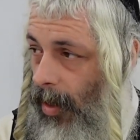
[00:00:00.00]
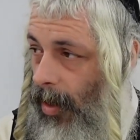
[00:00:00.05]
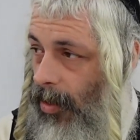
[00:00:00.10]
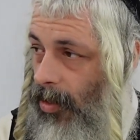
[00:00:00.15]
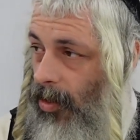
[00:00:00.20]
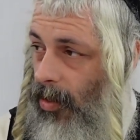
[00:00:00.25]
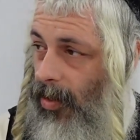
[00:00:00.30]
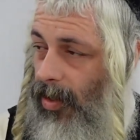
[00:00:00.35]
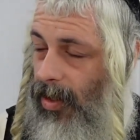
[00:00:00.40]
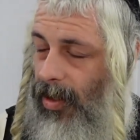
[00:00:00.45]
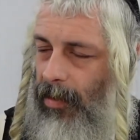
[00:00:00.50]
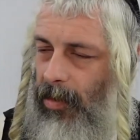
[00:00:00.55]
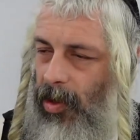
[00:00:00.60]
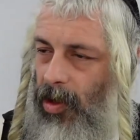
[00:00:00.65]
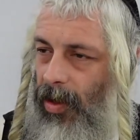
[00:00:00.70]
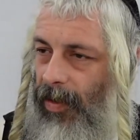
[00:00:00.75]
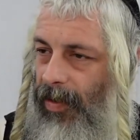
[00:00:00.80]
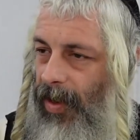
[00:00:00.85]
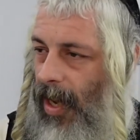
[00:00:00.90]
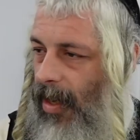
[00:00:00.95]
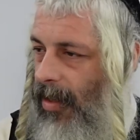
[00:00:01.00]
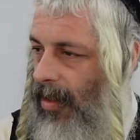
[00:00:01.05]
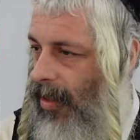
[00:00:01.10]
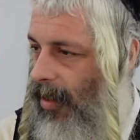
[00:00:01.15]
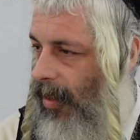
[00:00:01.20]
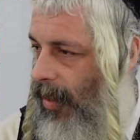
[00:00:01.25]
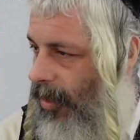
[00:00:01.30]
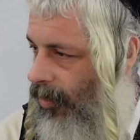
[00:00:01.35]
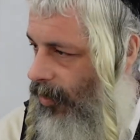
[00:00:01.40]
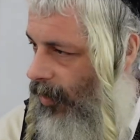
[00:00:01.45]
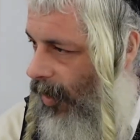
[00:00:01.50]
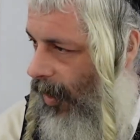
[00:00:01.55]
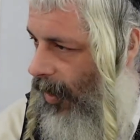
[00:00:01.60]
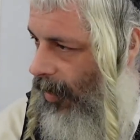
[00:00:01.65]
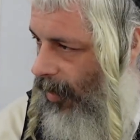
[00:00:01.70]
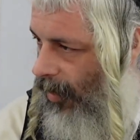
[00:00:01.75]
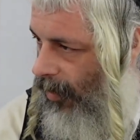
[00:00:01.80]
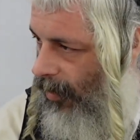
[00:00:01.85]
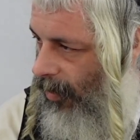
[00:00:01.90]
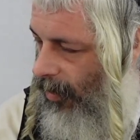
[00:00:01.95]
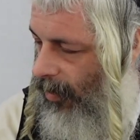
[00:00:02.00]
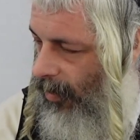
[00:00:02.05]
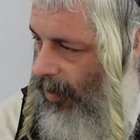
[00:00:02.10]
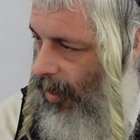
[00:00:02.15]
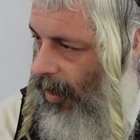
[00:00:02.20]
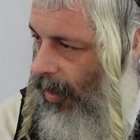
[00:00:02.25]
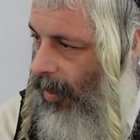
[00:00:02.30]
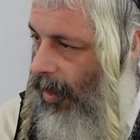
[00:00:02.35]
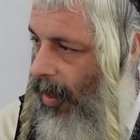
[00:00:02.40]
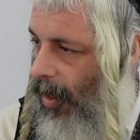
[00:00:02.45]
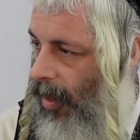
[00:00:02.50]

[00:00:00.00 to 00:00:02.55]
So it's some sort of consolation, I guess he's saying,